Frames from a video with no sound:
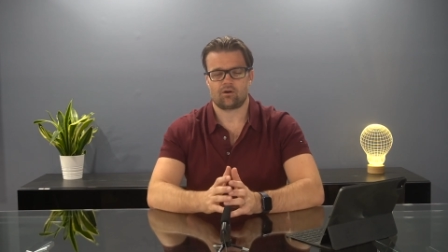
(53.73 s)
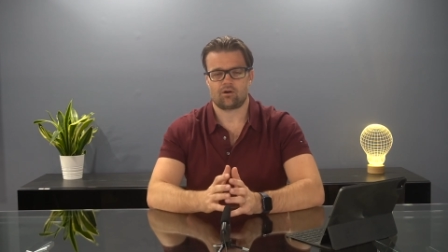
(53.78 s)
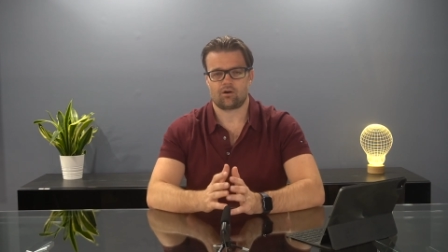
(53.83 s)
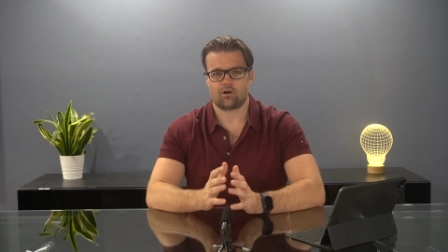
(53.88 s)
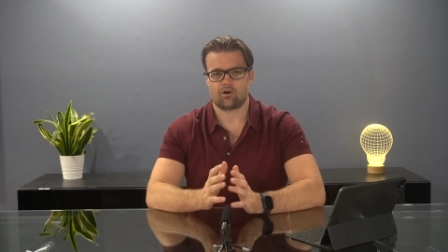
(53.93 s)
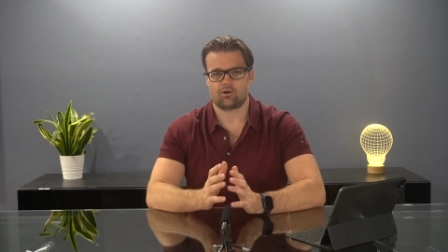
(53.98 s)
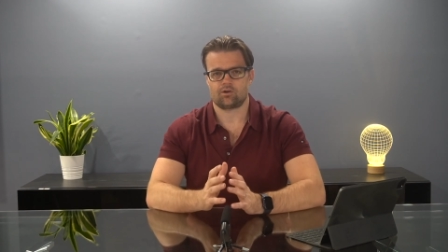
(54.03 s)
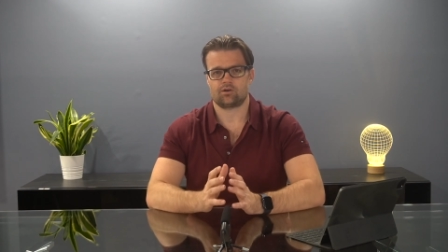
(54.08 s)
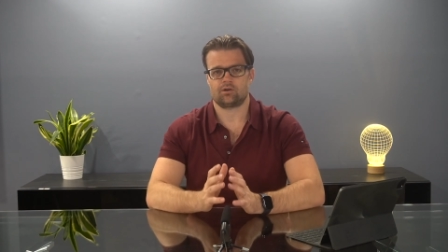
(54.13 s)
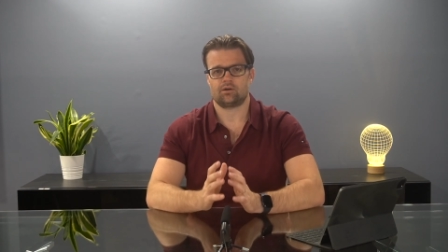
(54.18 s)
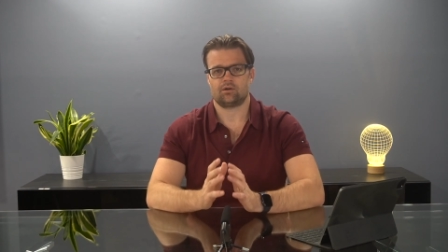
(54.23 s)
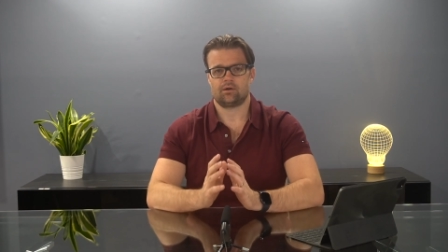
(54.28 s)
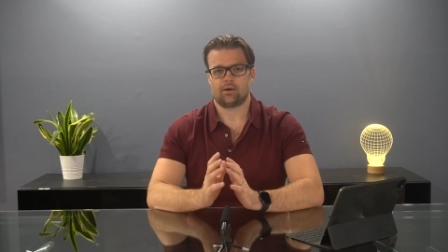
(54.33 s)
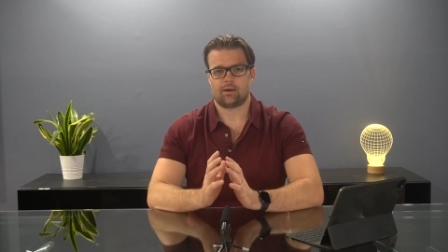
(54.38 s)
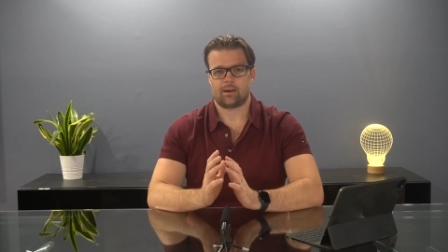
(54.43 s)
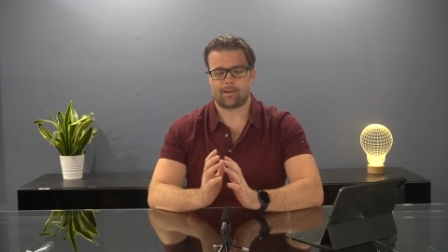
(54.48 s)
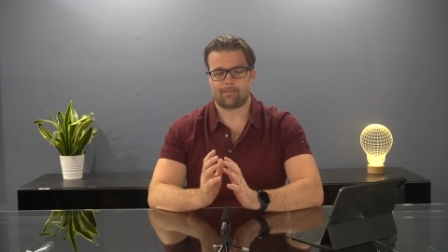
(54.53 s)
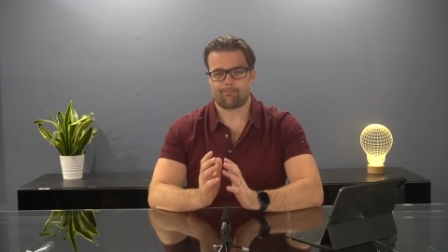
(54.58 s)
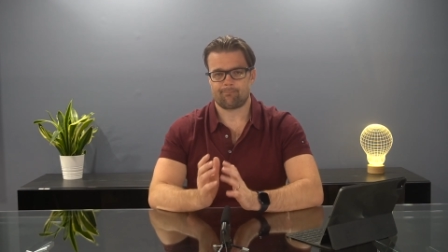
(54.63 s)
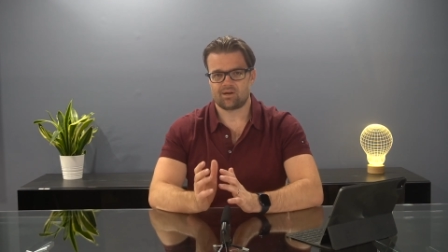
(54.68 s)
on
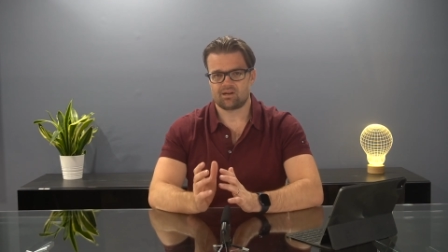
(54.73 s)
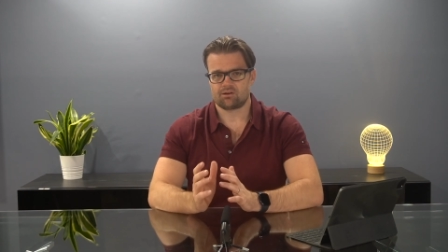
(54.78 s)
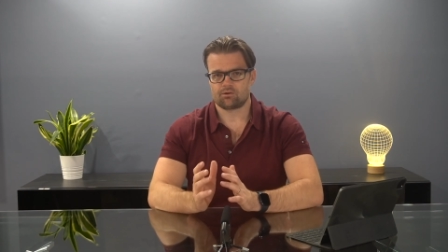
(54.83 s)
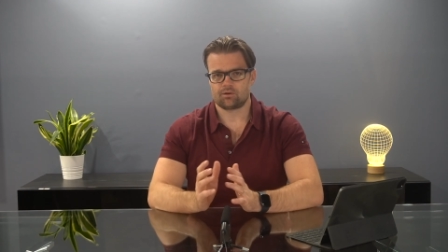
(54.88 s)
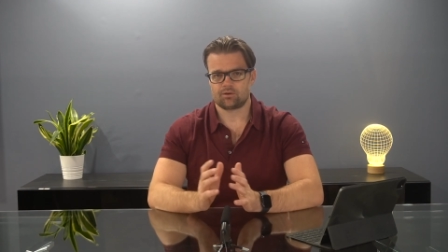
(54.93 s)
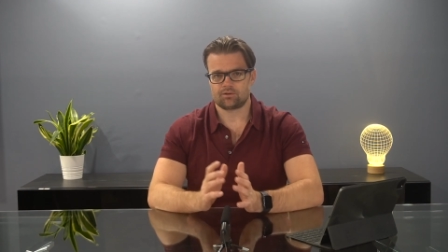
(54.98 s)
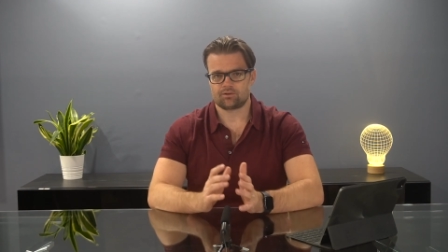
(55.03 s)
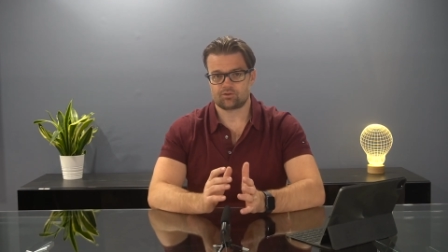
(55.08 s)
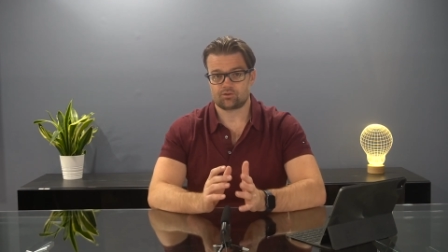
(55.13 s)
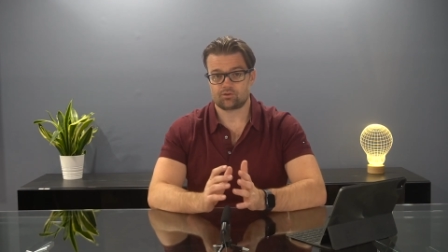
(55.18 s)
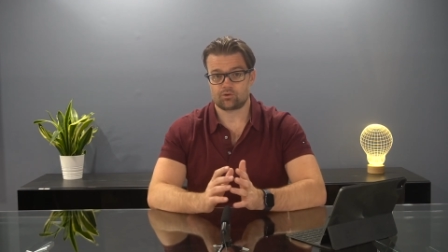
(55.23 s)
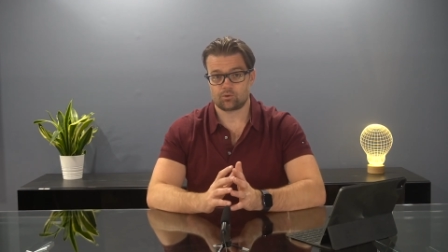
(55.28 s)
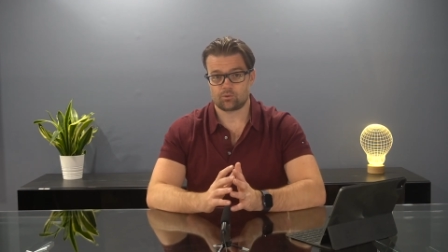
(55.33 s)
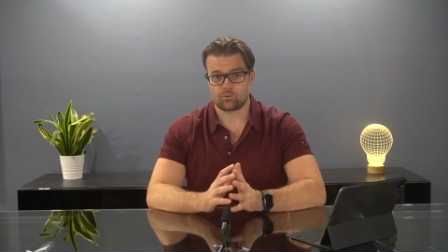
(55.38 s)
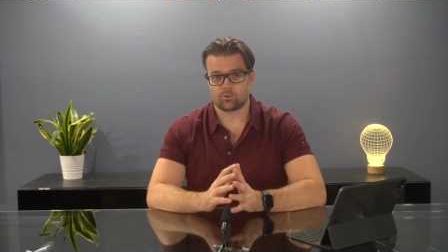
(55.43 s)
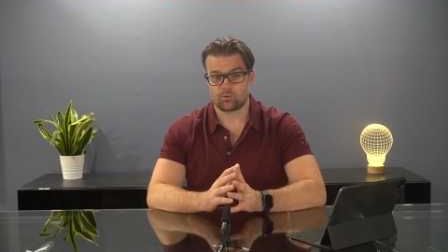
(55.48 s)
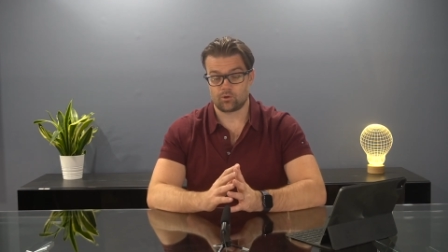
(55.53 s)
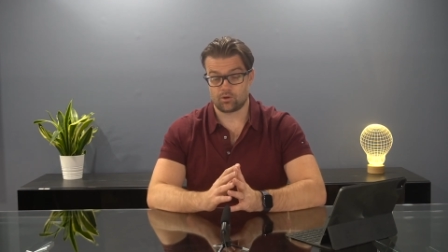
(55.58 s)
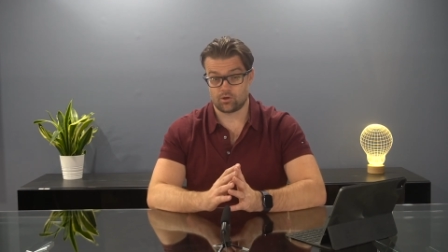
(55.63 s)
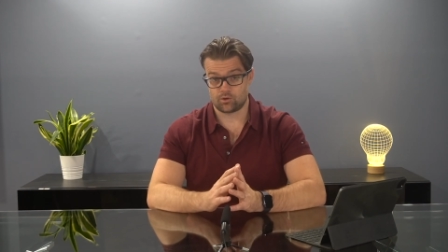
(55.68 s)
a marriage
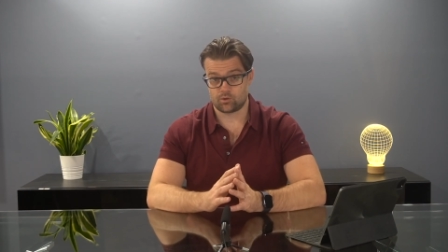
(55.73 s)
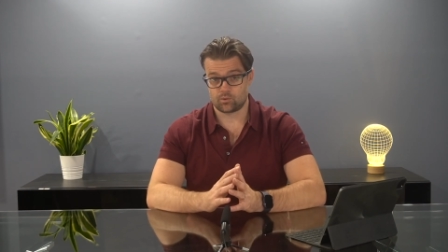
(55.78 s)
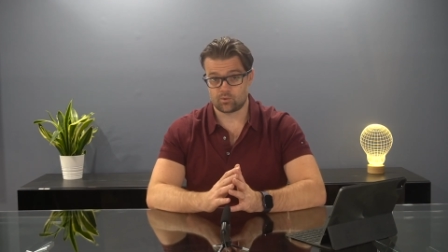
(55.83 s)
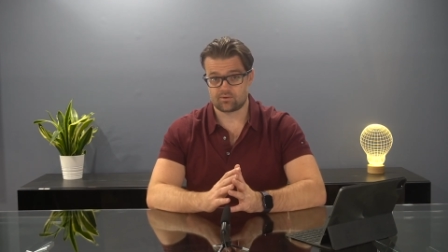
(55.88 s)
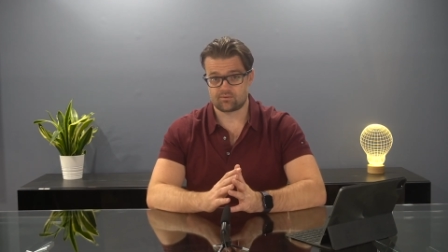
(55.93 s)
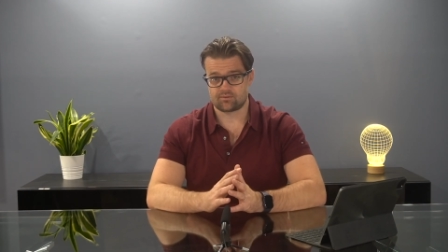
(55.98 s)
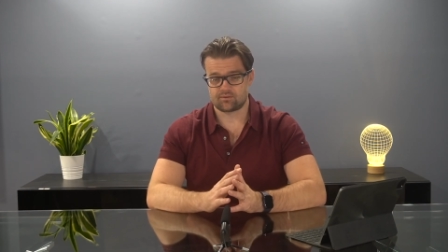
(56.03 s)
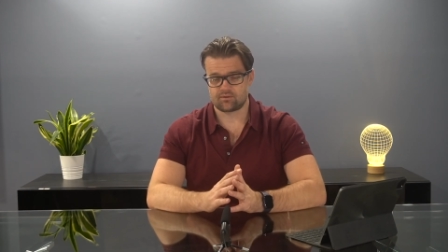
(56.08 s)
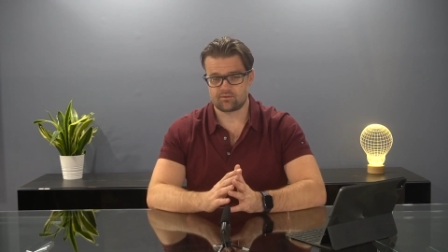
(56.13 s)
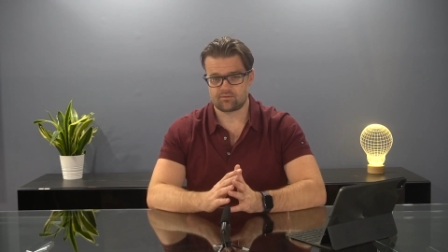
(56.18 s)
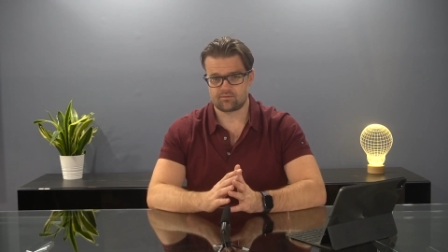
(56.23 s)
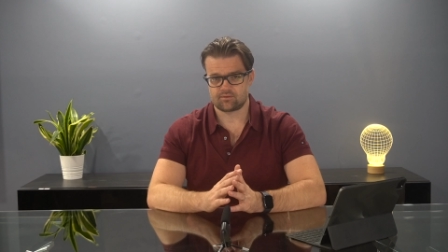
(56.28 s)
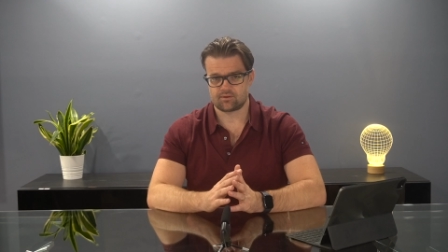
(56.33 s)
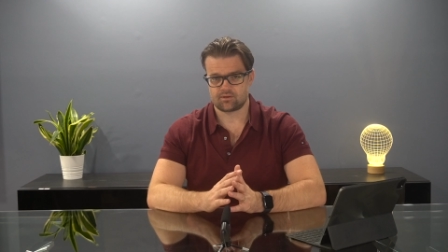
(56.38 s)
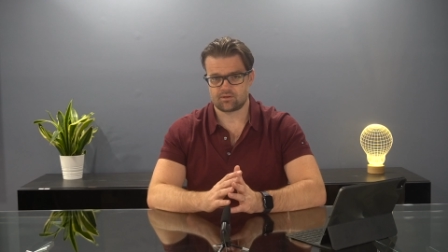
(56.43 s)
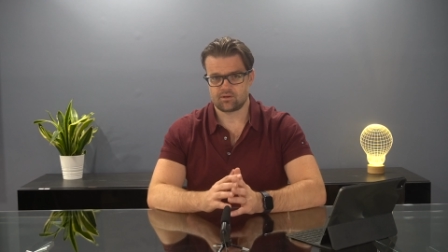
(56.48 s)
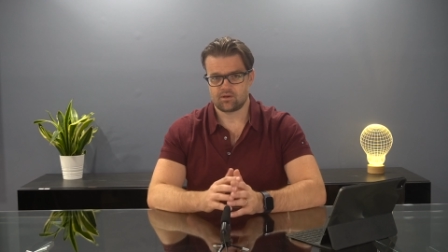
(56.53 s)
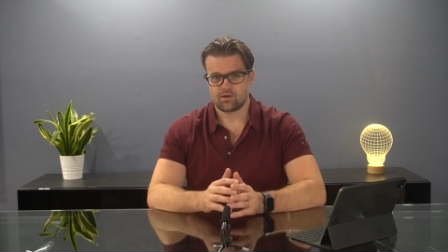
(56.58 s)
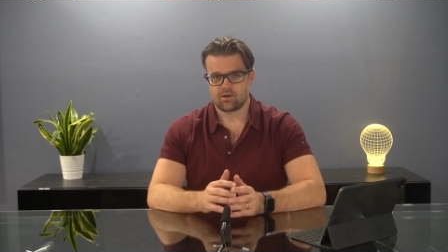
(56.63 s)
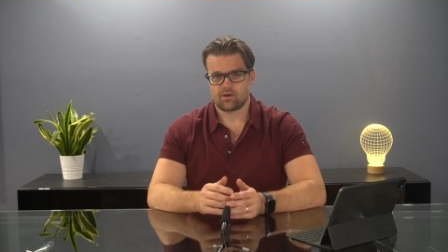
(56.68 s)
to a U.S.
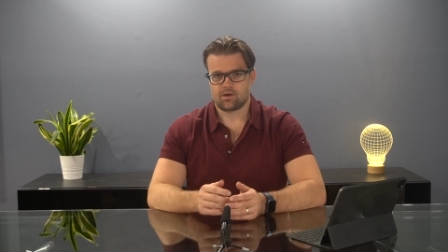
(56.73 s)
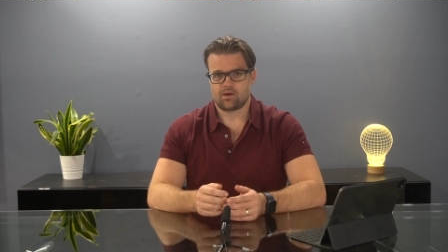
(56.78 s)
citizen,